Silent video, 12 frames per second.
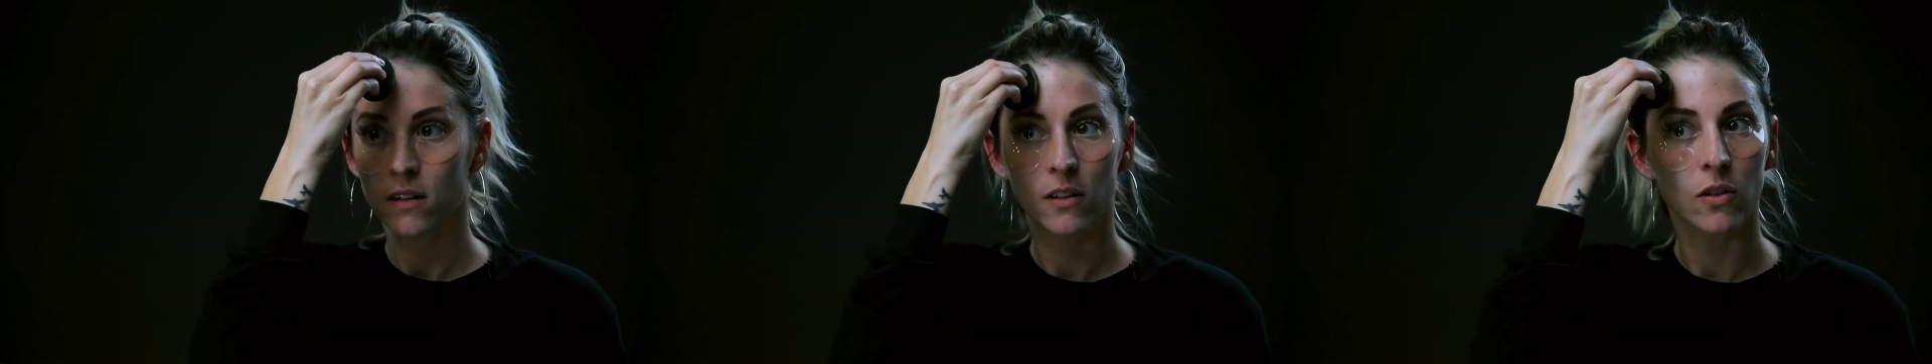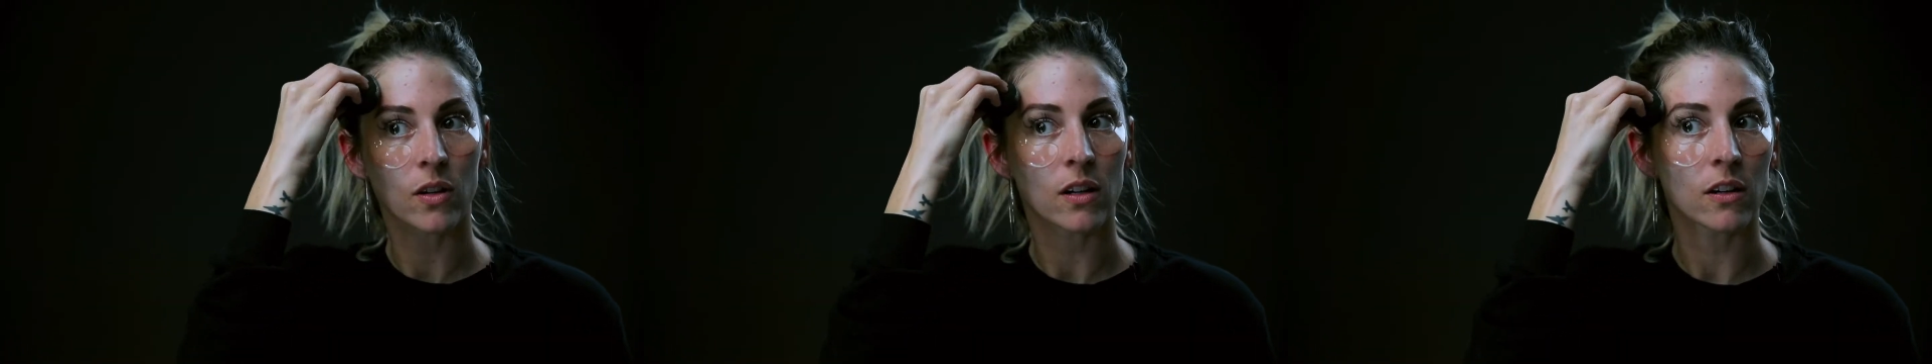
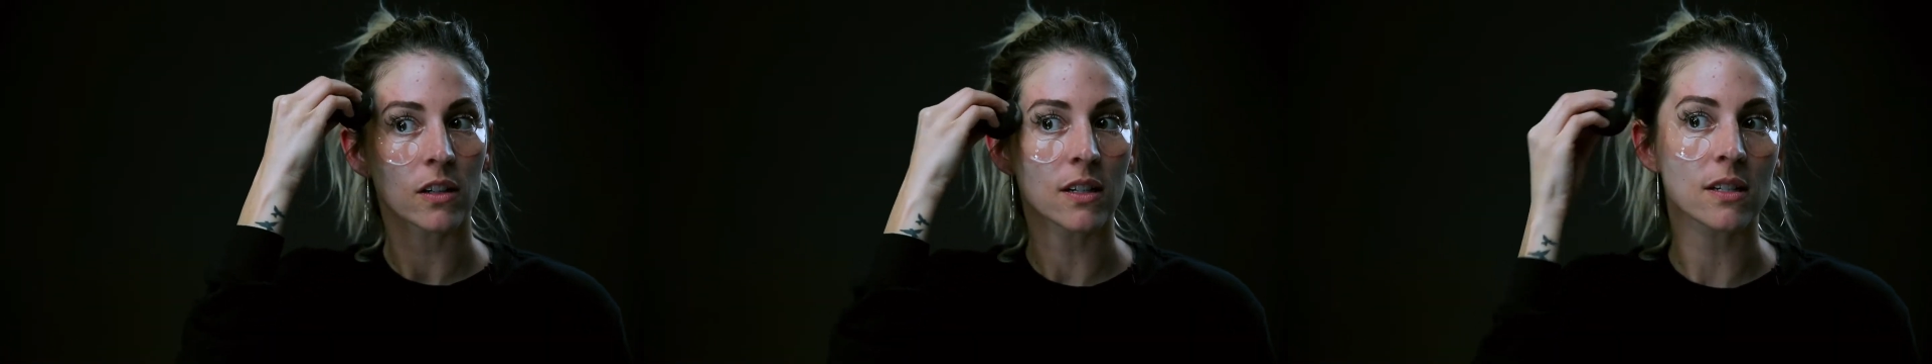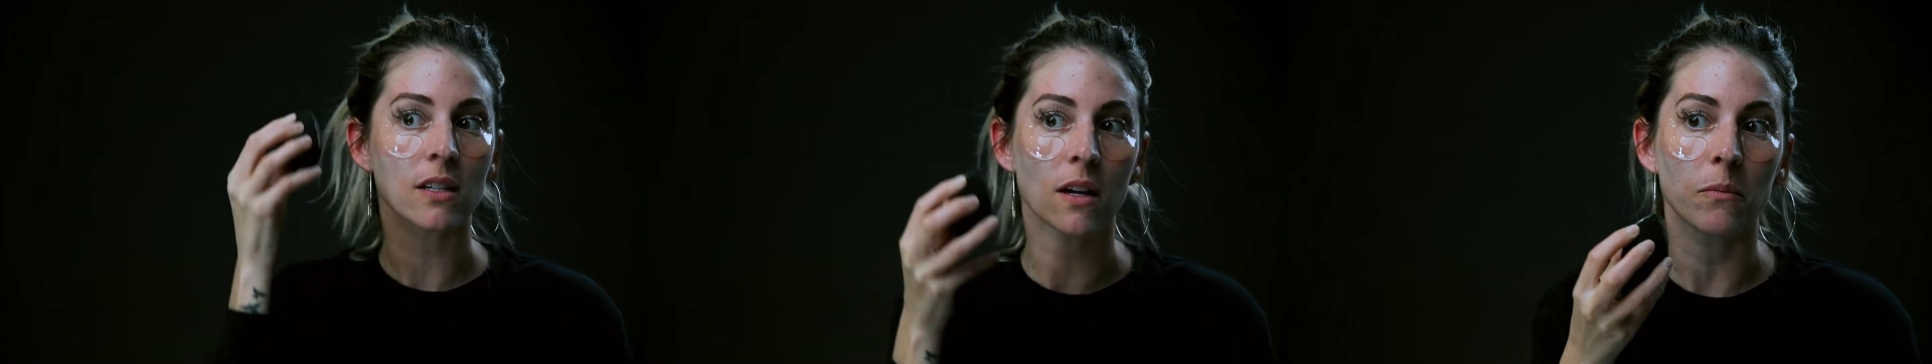you can already
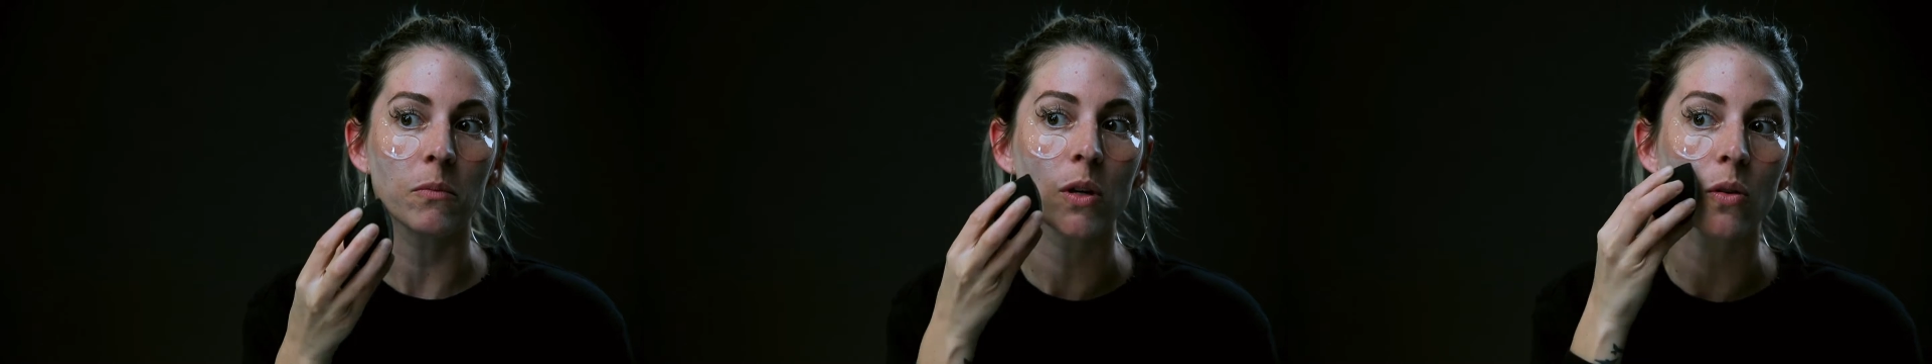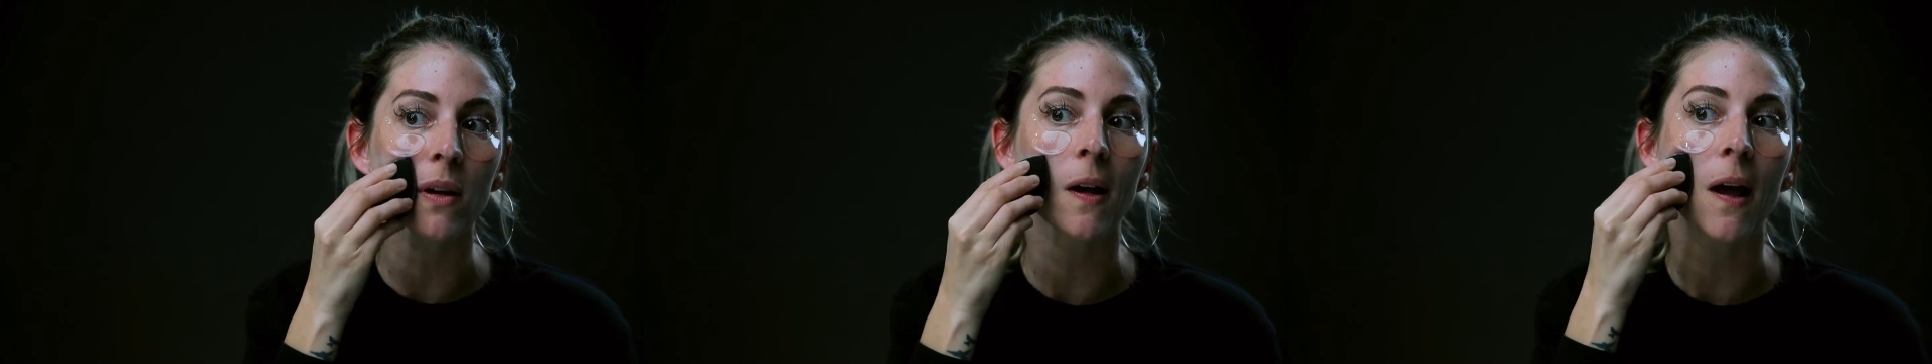see it
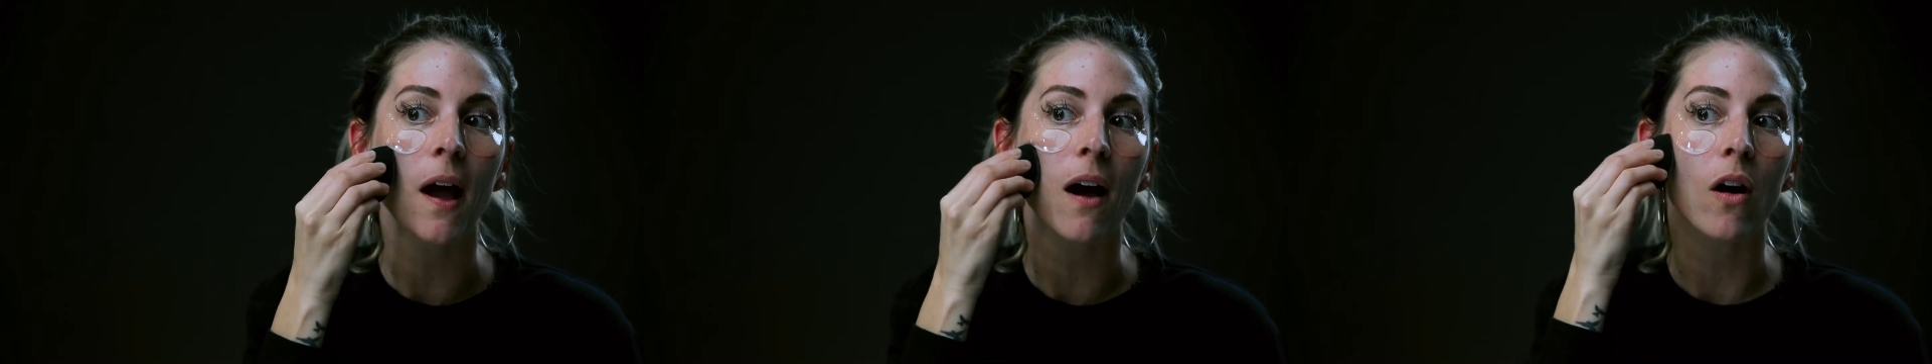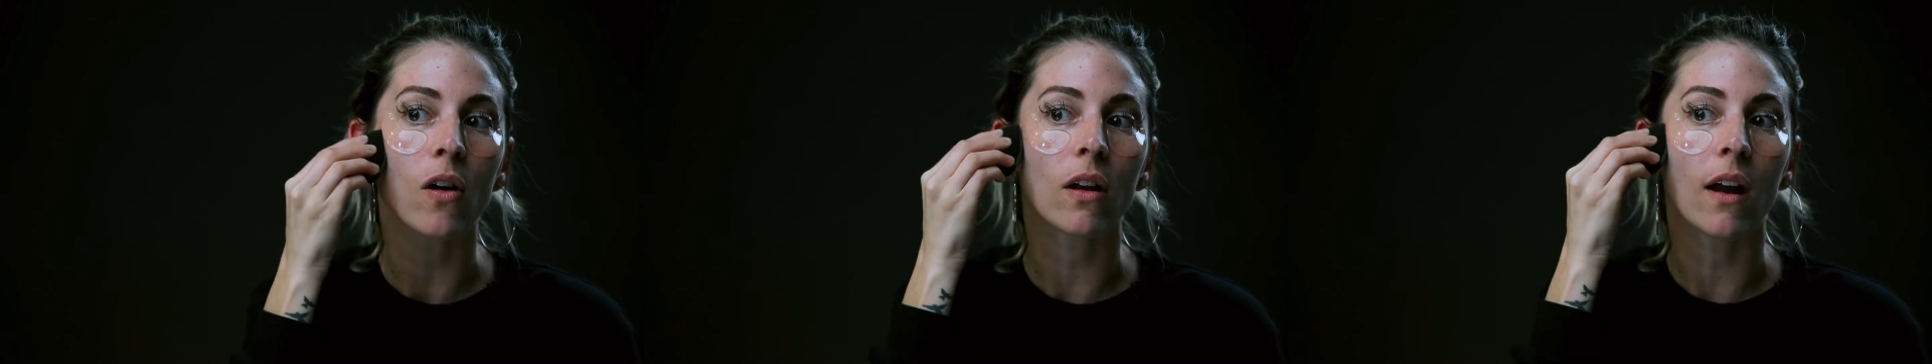muting
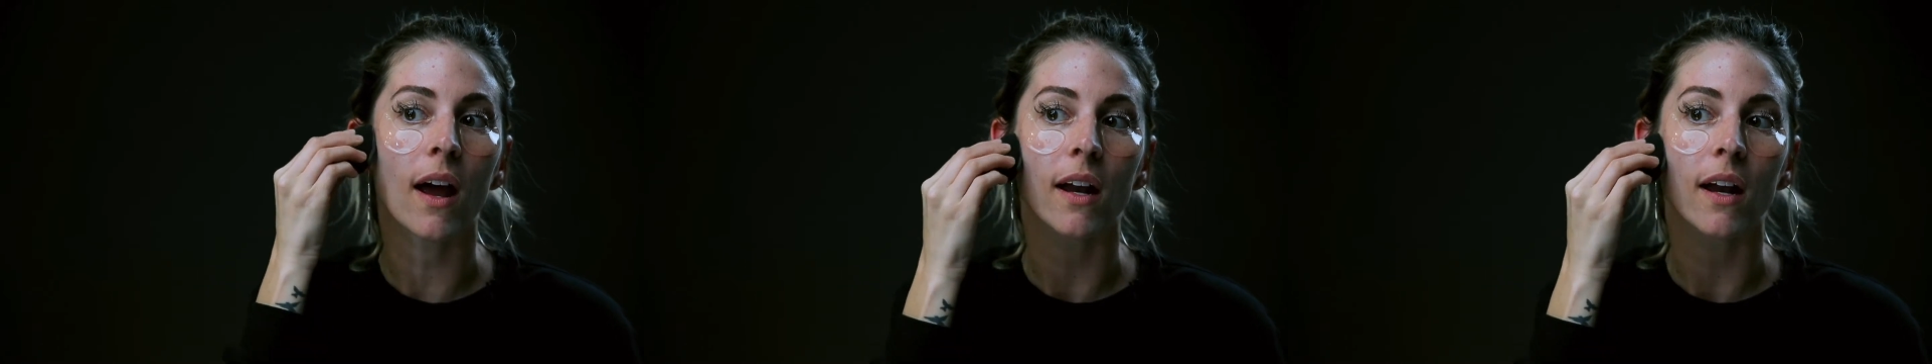out